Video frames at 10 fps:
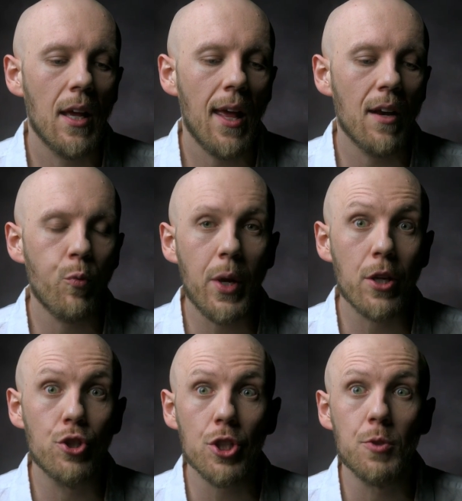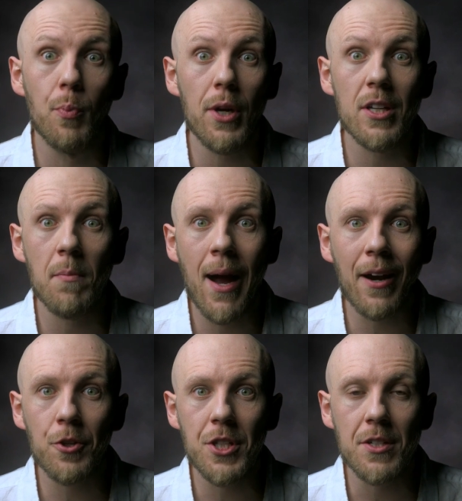And if we could just bring
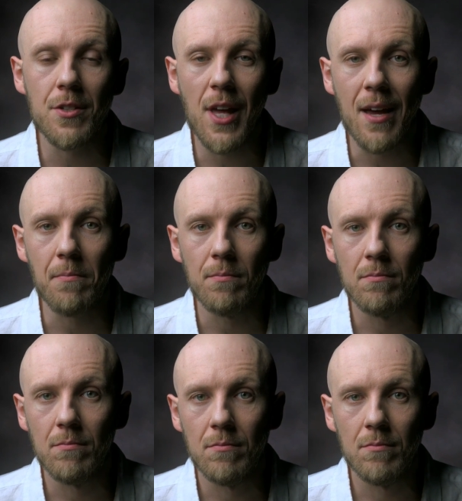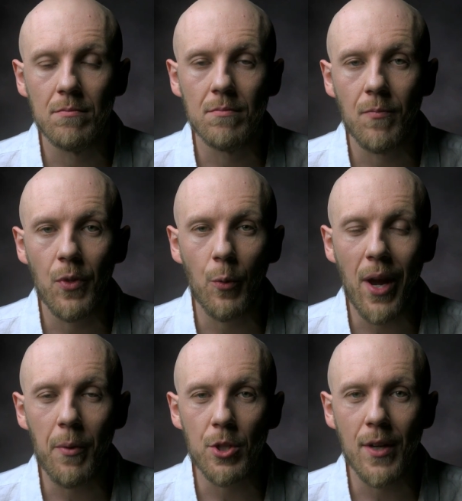democracy to them, the
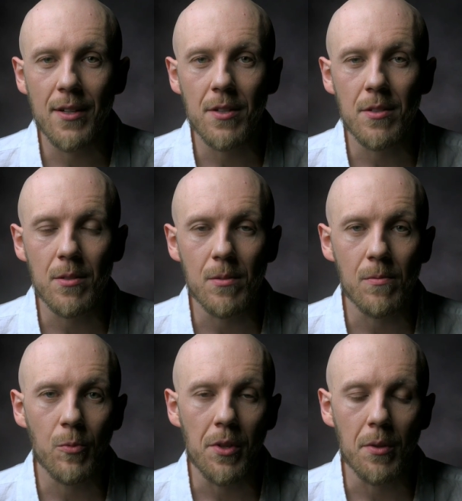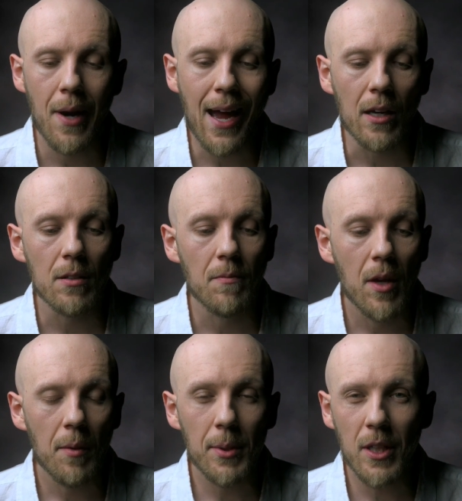way we tried to do with Iraq.
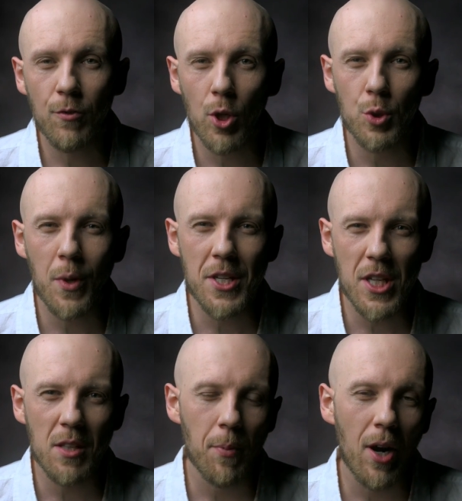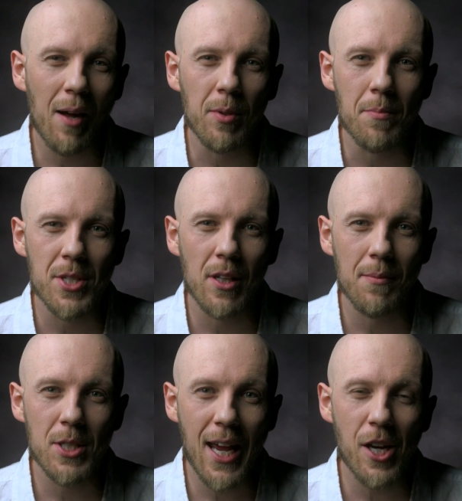But then, of course, we see the problems and the
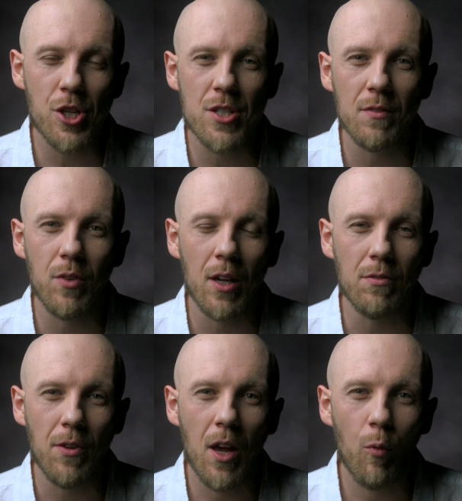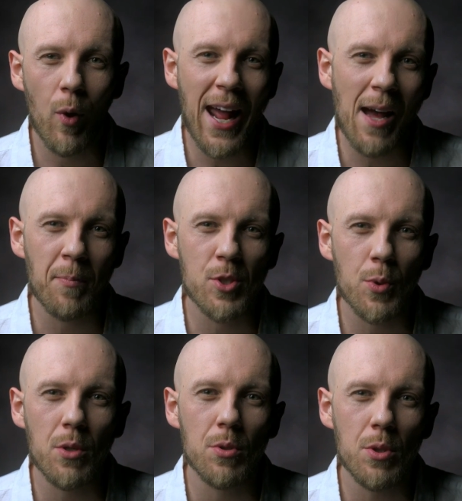limitations of what happens
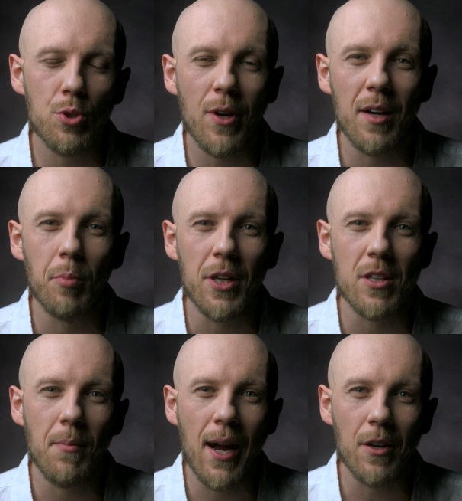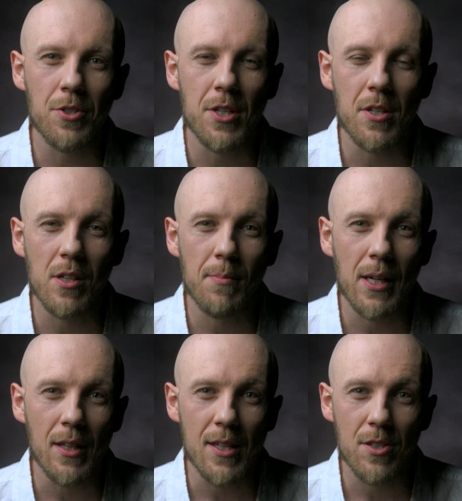when you do try to bring democracy to the
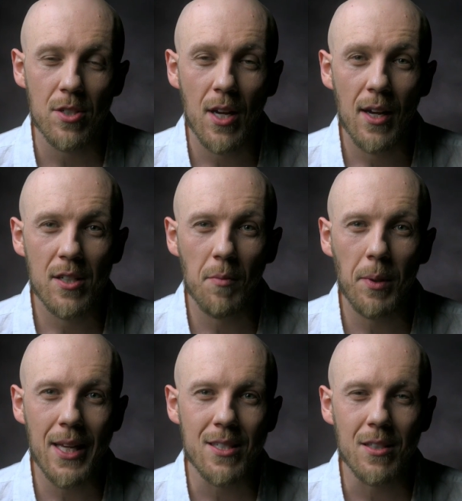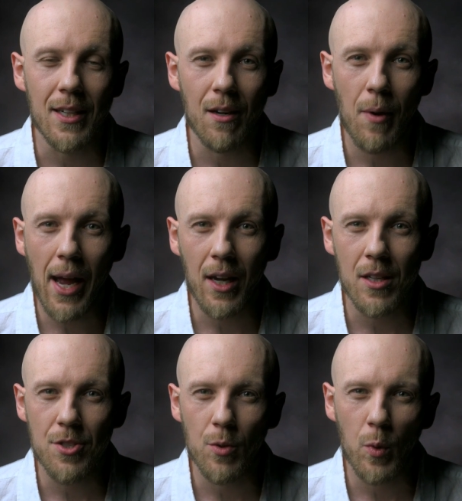Middle East, to places like Iraq. It
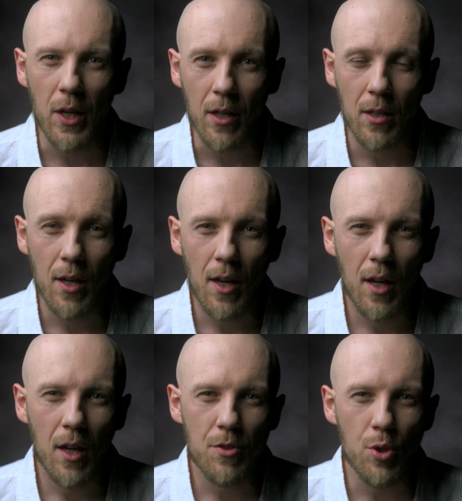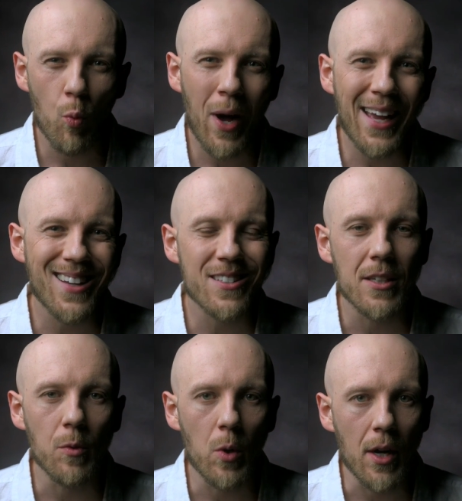doesn't work. So why doesn't
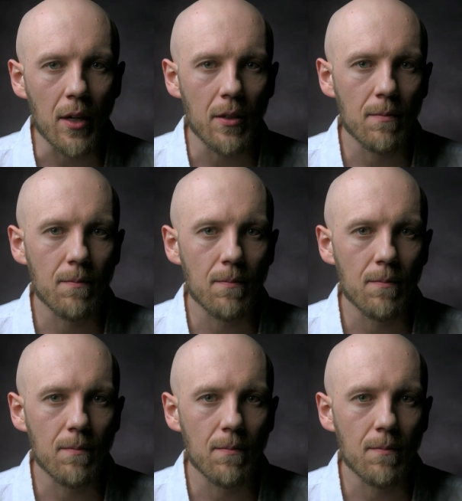it work?